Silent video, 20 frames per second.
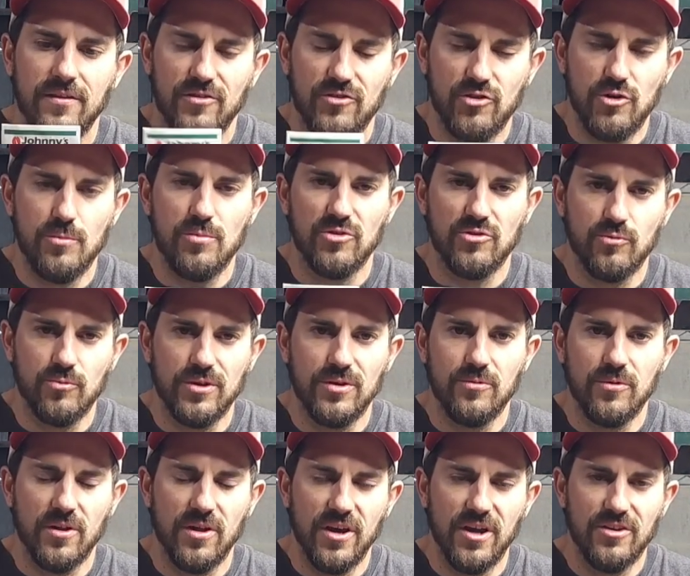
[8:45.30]
Super
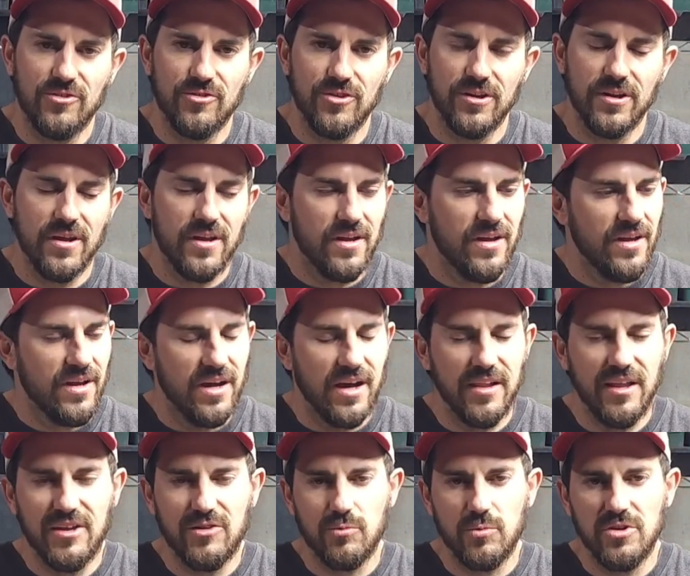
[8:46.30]
Sweet 100,
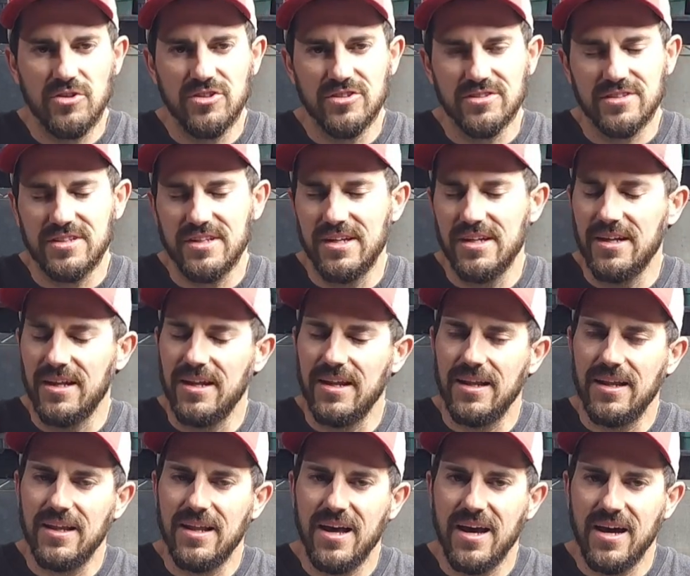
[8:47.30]
unless we just get a
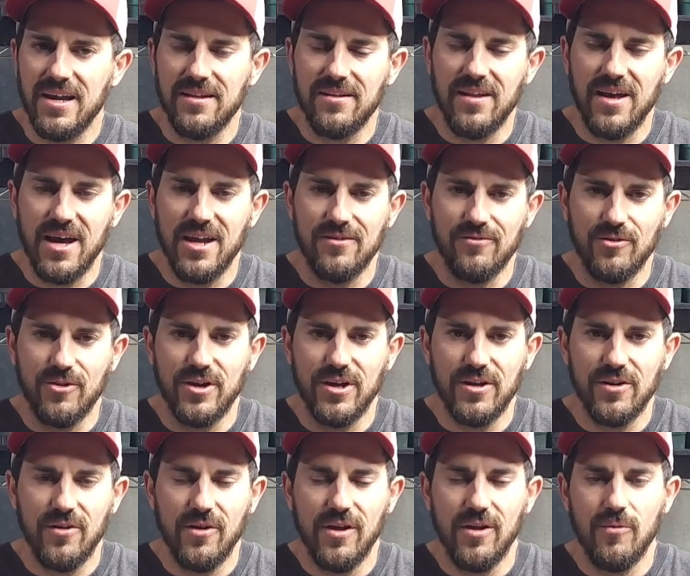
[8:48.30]
lot of
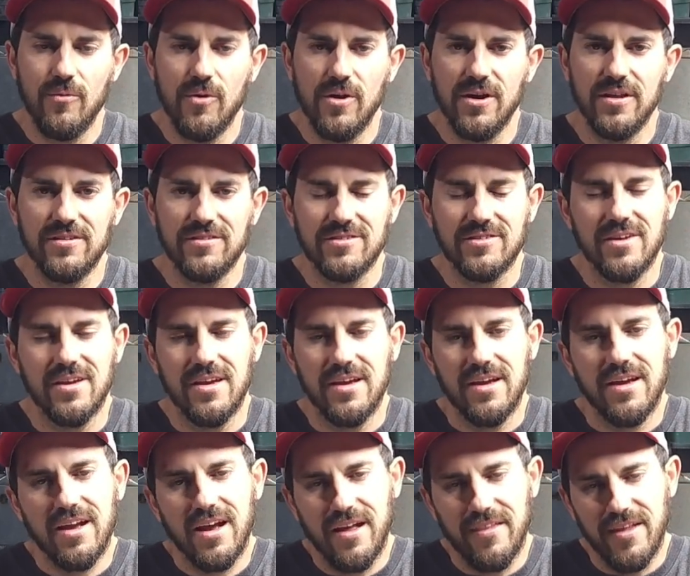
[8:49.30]
rain all at once,
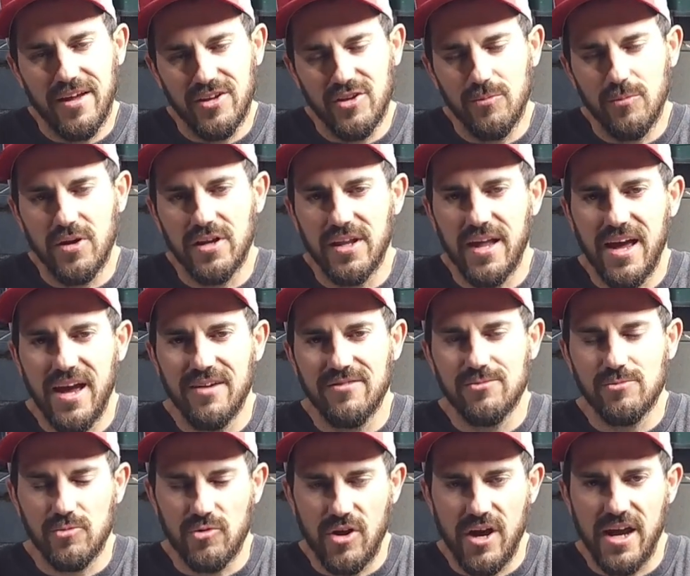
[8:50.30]
and then you might
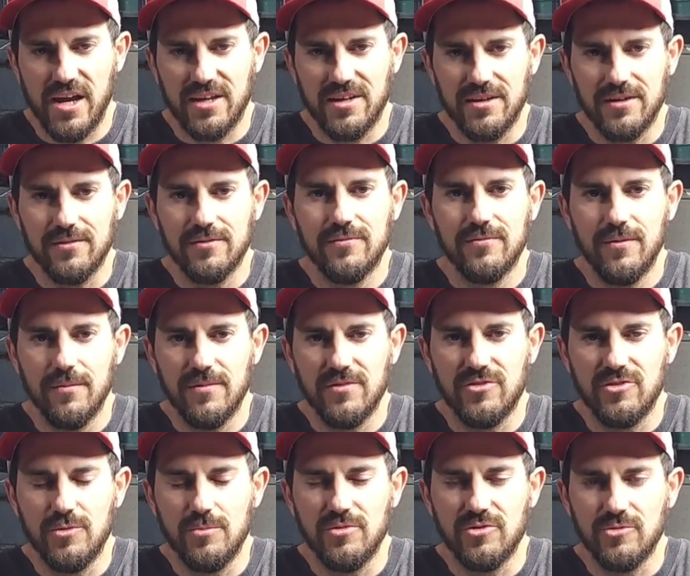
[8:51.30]
have some cracking from
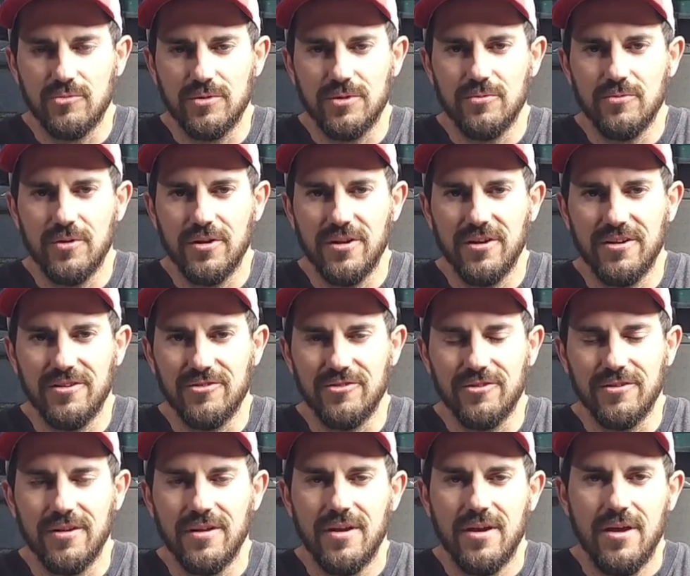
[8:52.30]
the Super Sweet
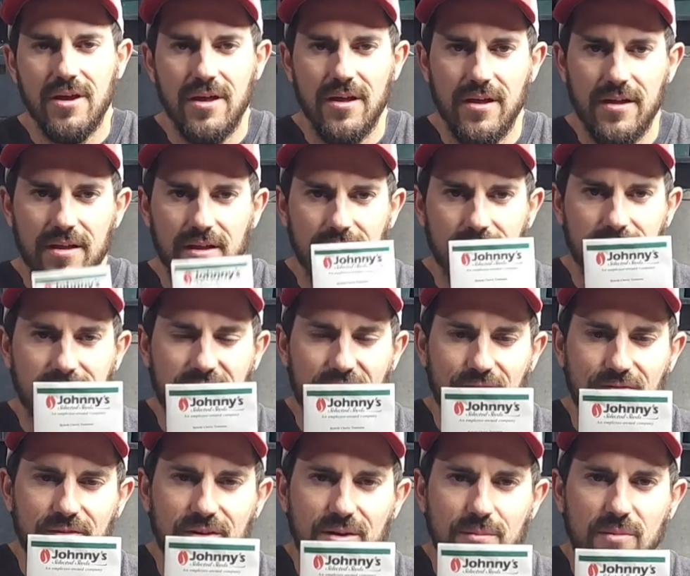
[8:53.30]
100.
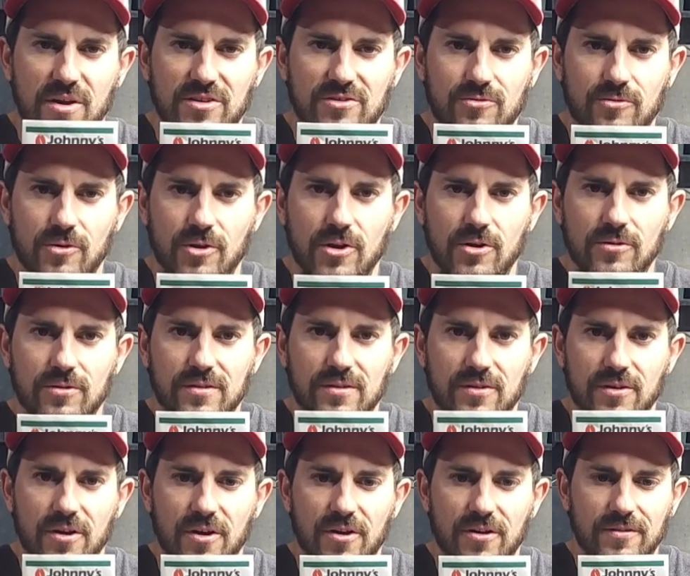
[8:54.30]
Definitely a must grow
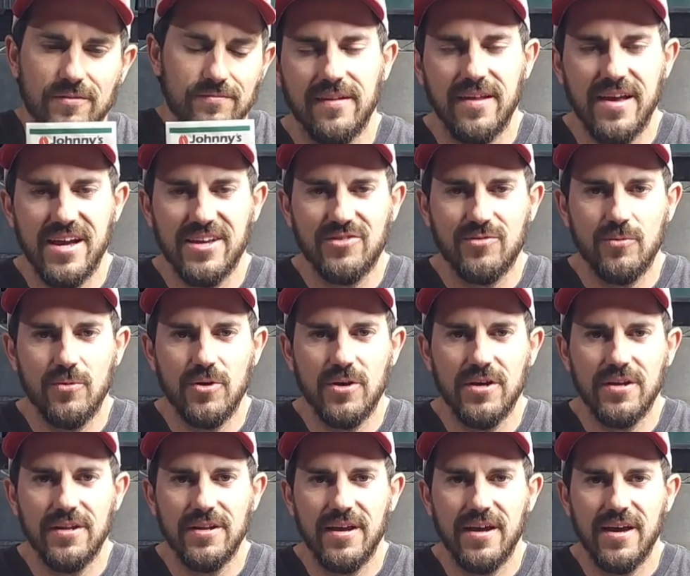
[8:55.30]
in the garden. The last
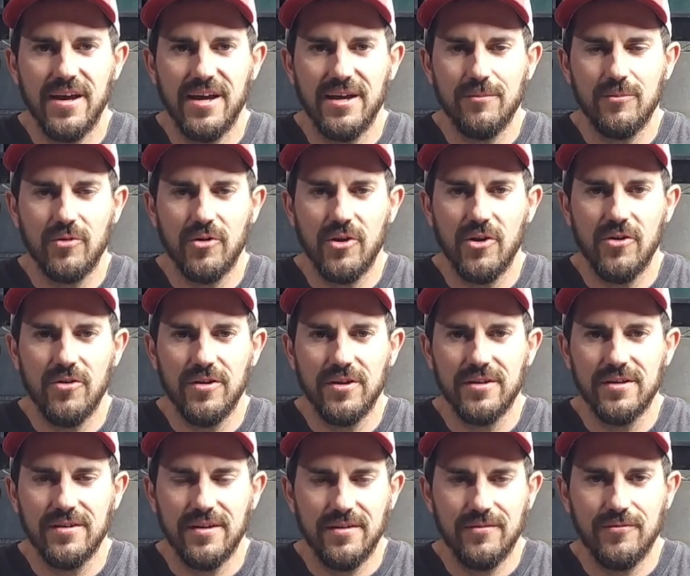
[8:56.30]
one I am
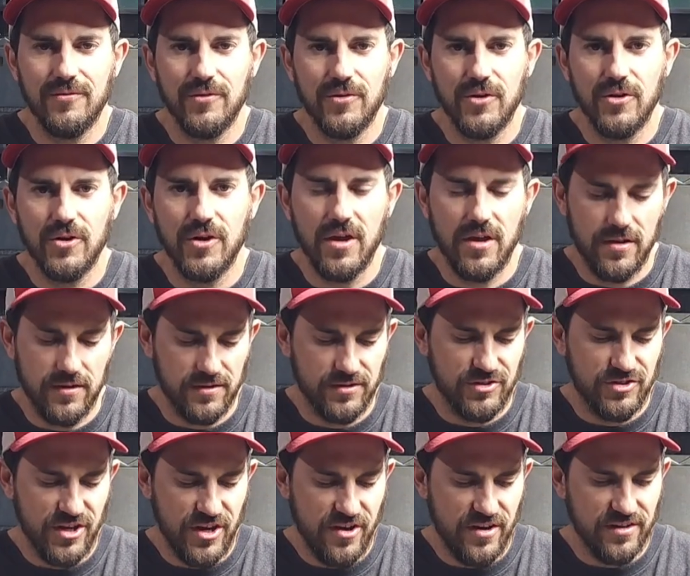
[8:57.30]
growing for
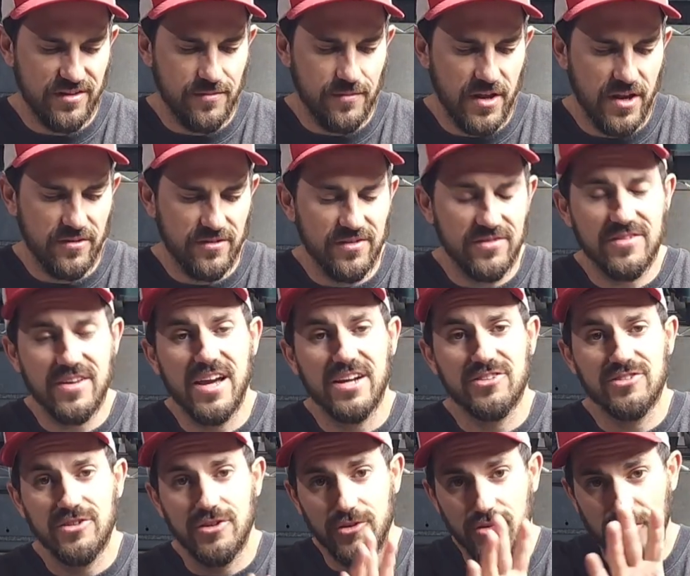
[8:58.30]
cherry tomatoes, this is
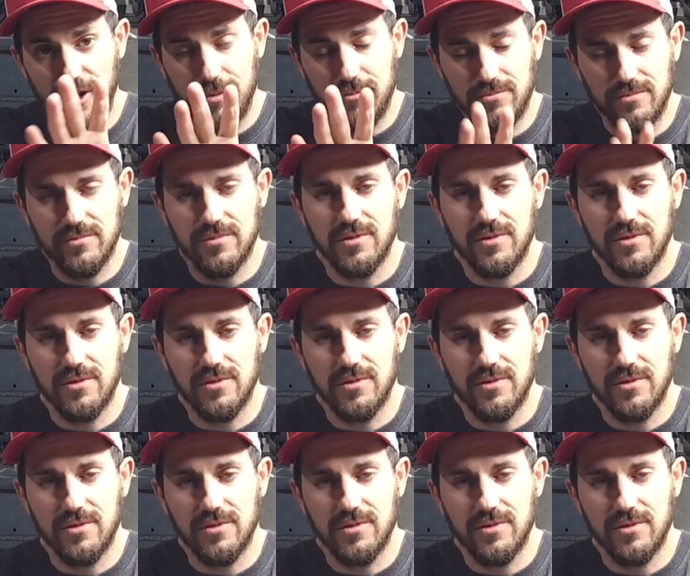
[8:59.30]
actually a grape